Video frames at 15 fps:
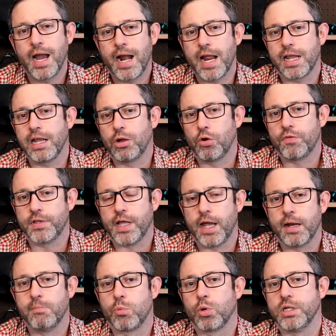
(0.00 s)
and I can go over
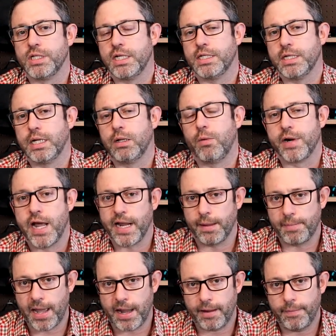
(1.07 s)
that in more detail when I
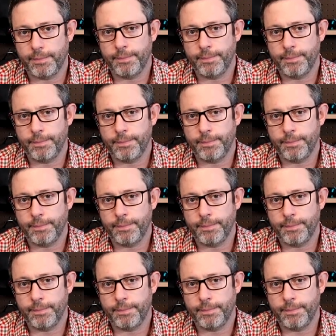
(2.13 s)
get back.